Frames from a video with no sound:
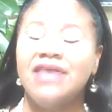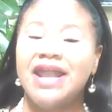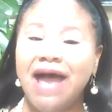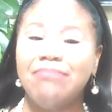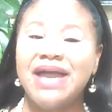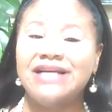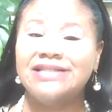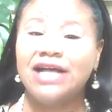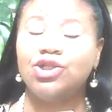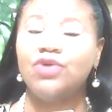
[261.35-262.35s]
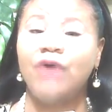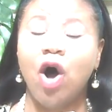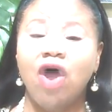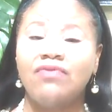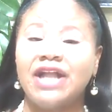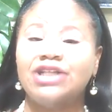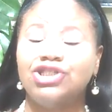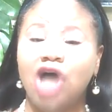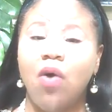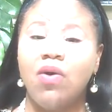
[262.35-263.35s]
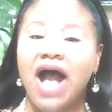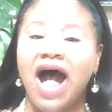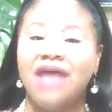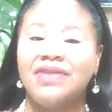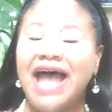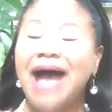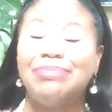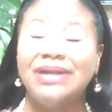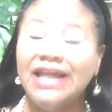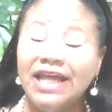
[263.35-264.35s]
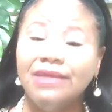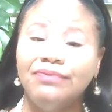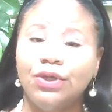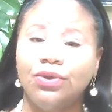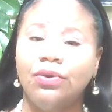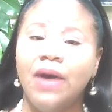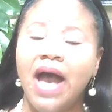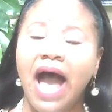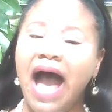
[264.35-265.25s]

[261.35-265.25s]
then that means that you've already shown God that I believe you.